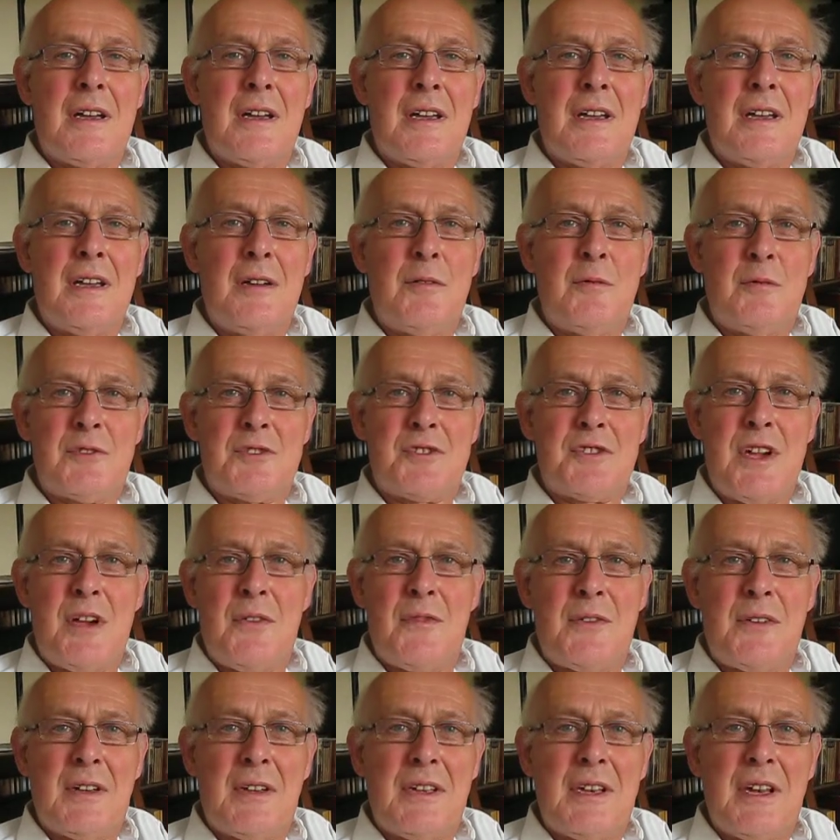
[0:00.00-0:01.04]
he was
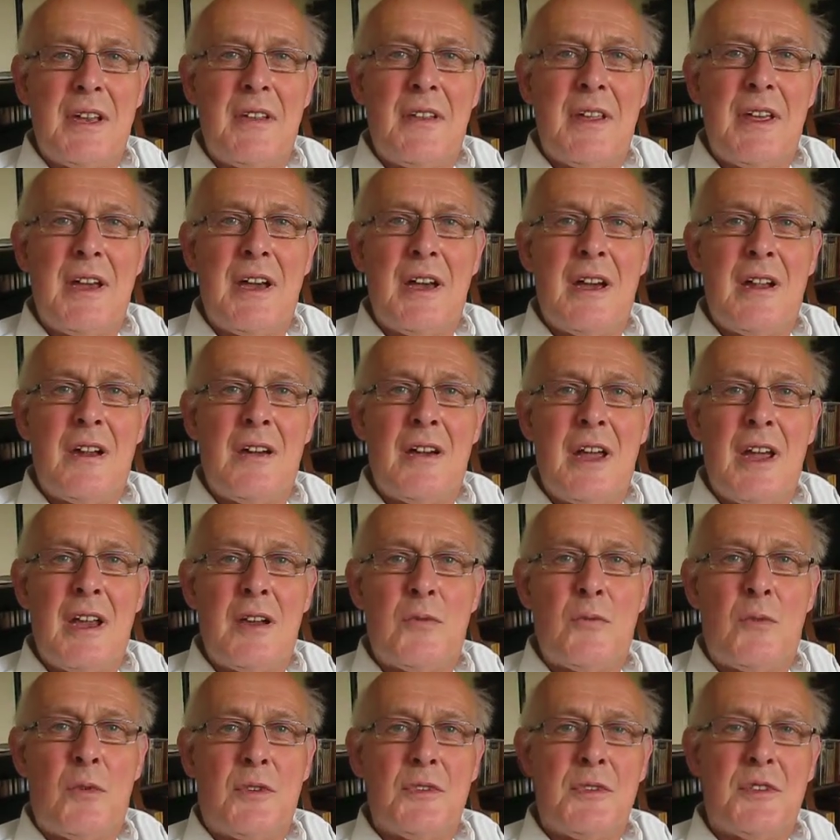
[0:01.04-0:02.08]
definitely there,
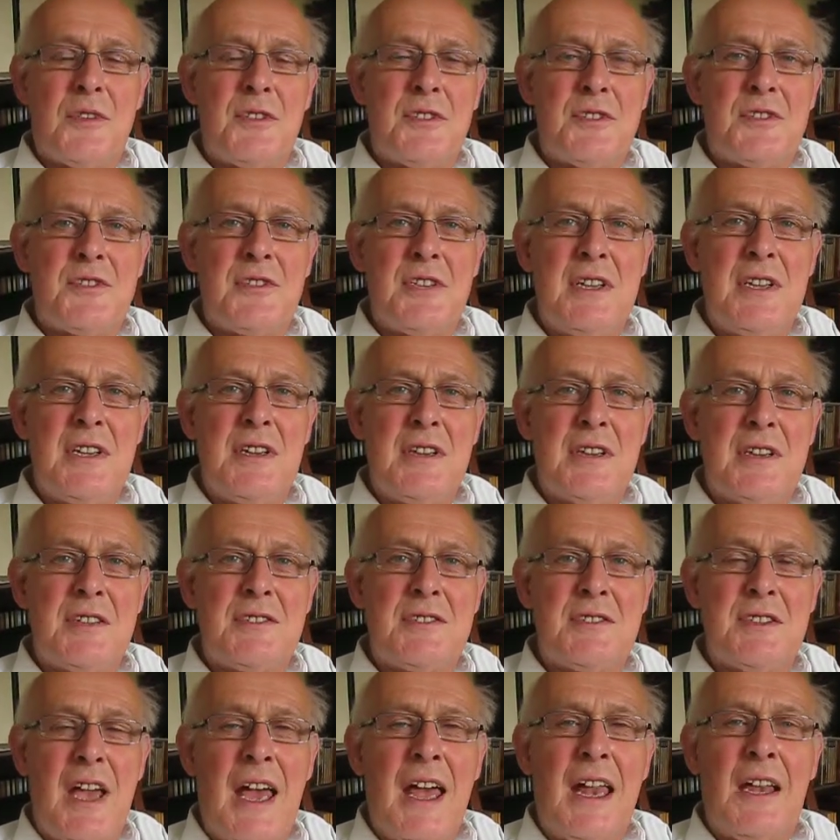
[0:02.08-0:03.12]
and one can see
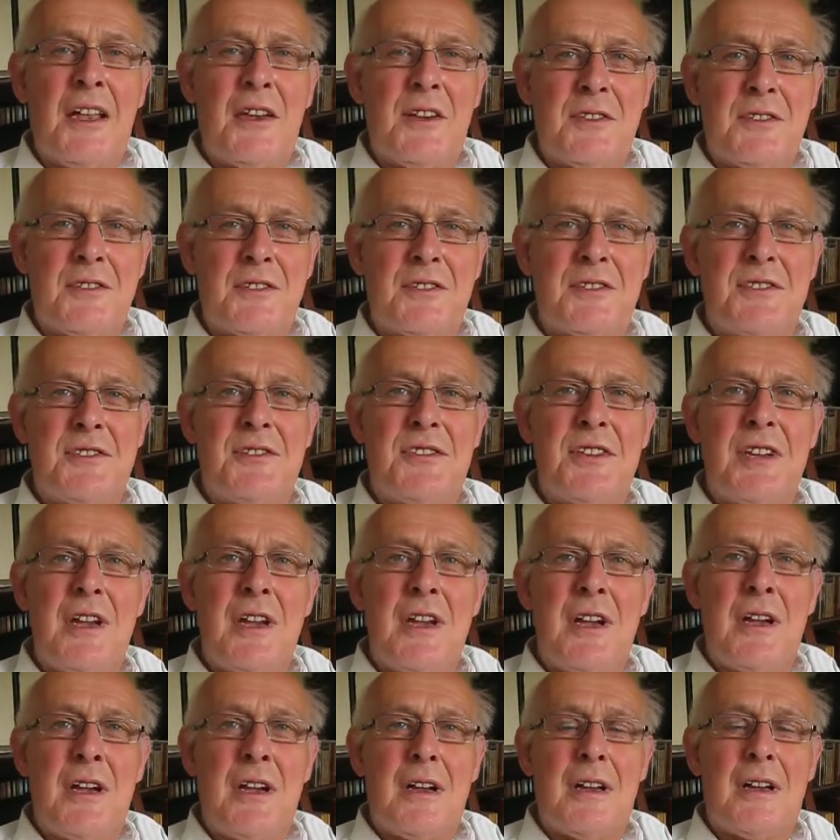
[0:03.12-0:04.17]
this elegance.
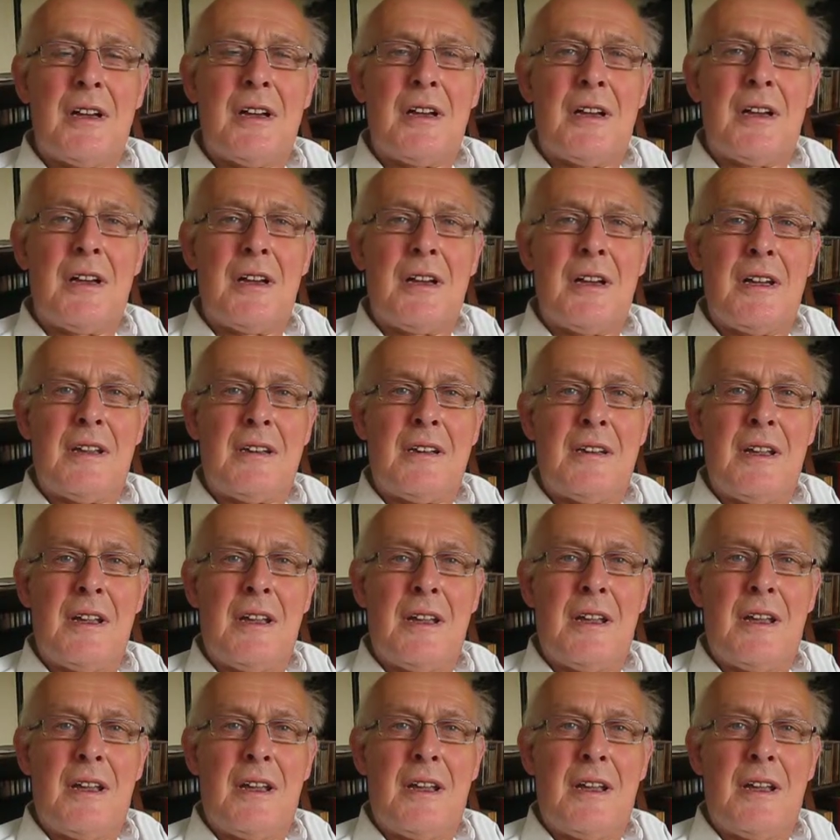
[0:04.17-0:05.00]
And